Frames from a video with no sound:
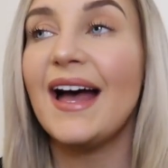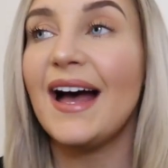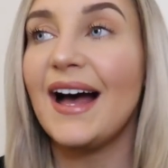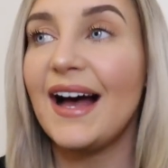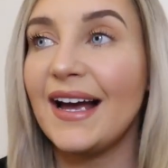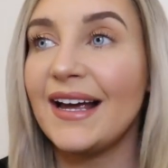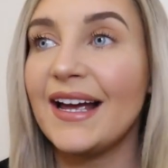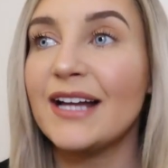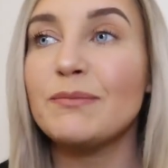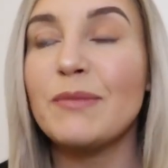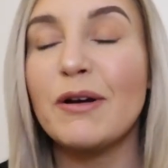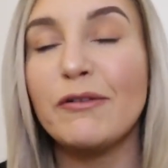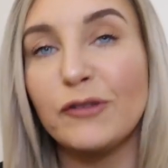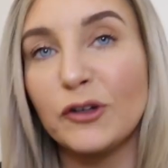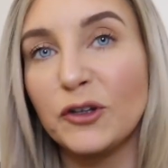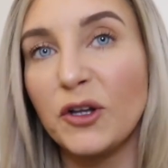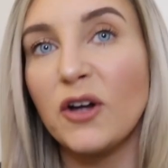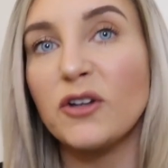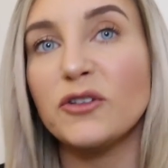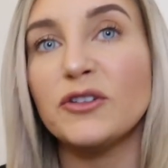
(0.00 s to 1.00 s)
I had my
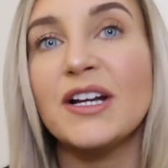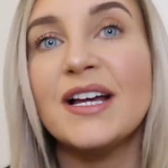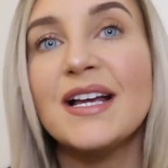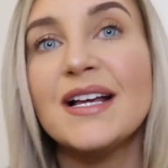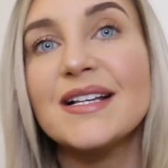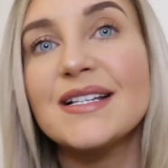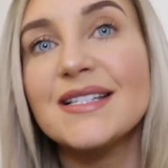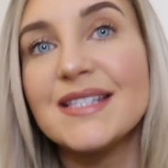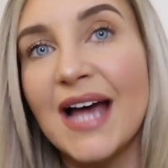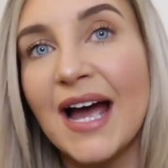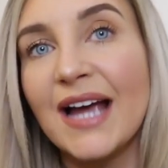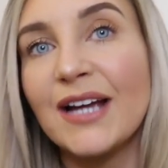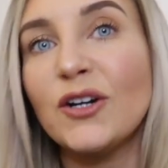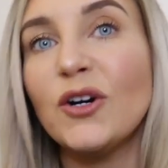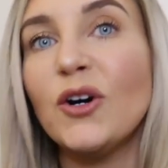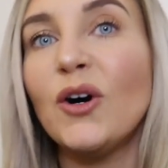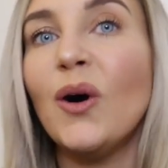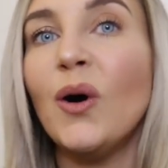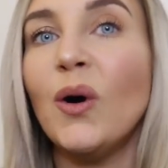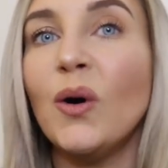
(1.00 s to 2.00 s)
full on
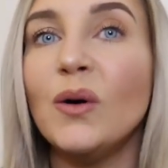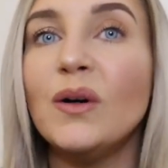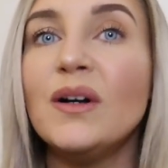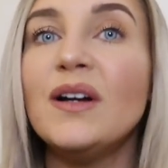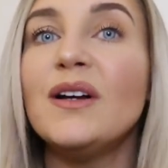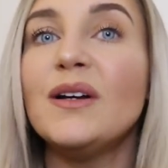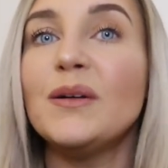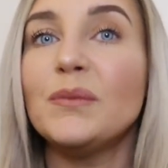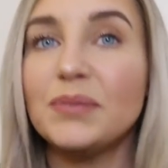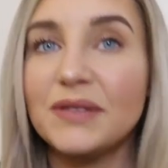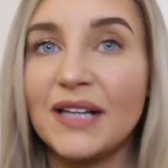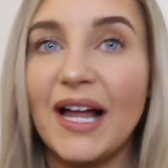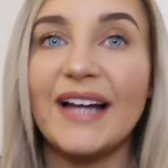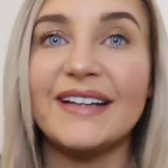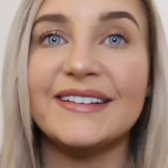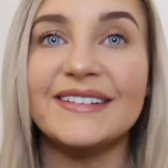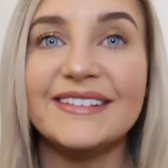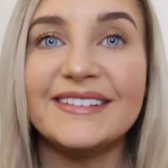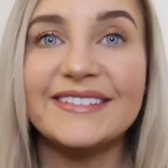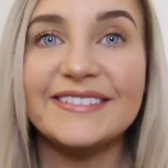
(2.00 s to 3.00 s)
psycho
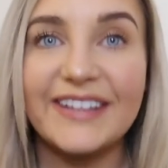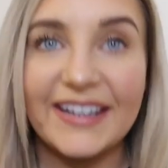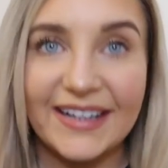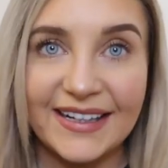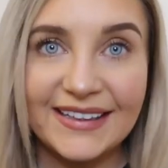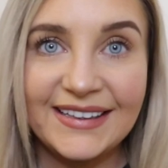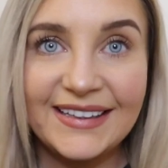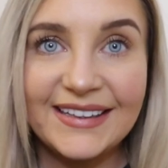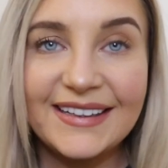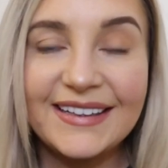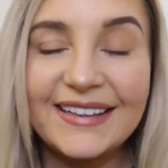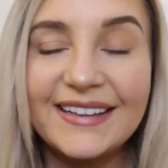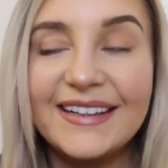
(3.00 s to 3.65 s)
plan, right?